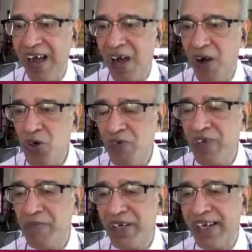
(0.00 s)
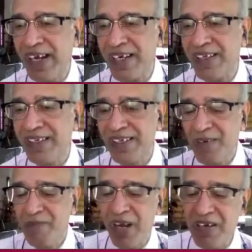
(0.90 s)
How do we get
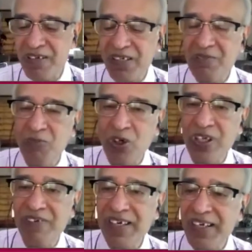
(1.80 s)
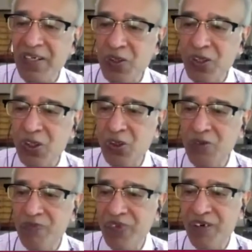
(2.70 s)
patients motivated to
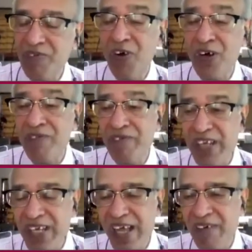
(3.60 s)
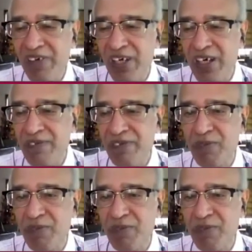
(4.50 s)
do what we have learned